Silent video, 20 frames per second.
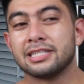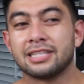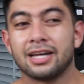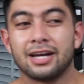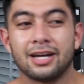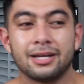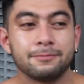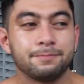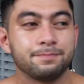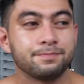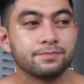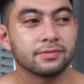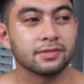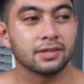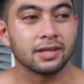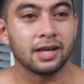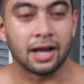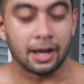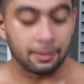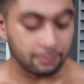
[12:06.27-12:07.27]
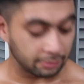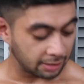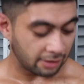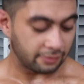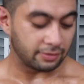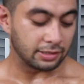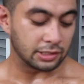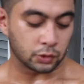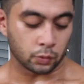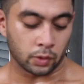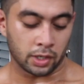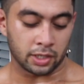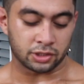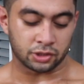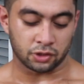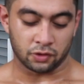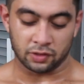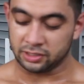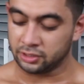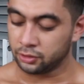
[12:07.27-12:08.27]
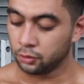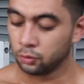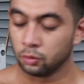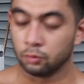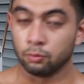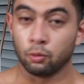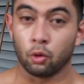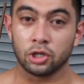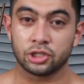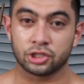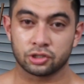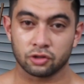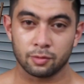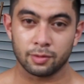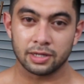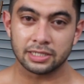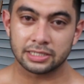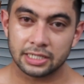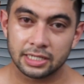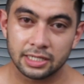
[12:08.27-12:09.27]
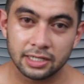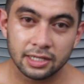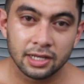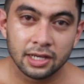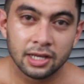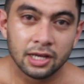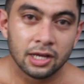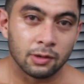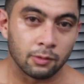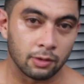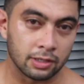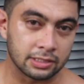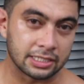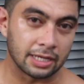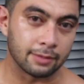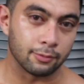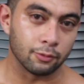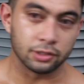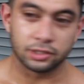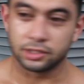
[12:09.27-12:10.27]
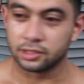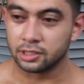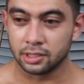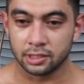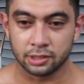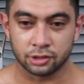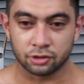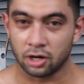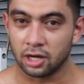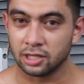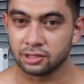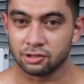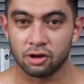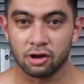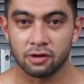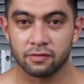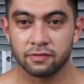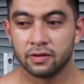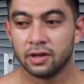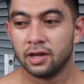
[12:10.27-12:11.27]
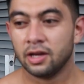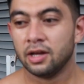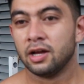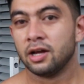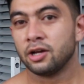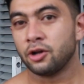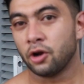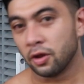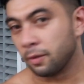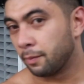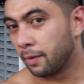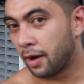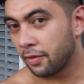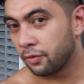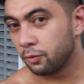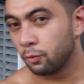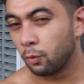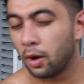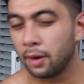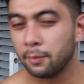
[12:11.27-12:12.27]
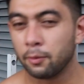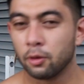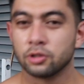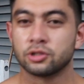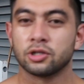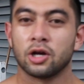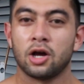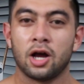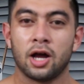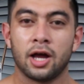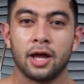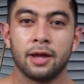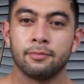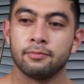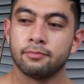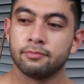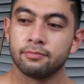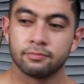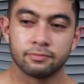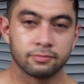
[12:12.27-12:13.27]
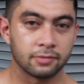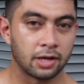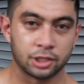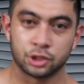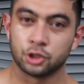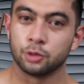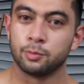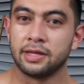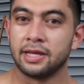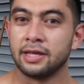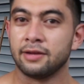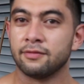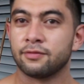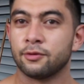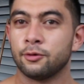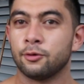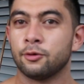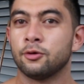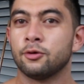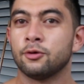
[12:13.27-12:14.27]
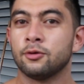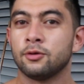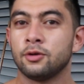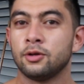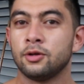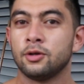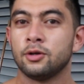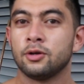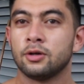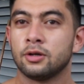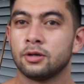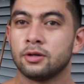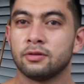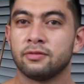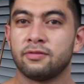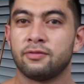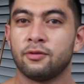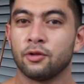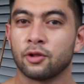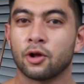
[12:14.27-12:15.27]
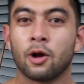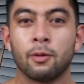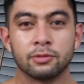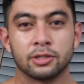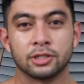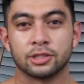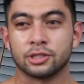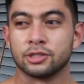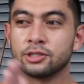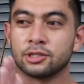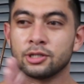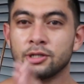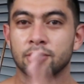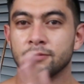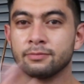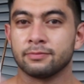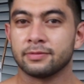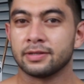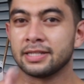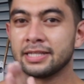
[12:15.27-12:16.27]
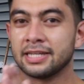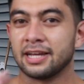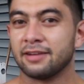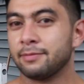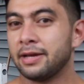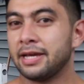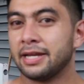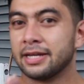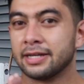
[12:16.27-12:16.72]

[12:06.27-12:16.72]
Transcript: start. I'm covered in sweat, so there's still moisture on my skin. Once that moisture dries off, go to the bathroom one more time. I should be in for the competition, so I think I've made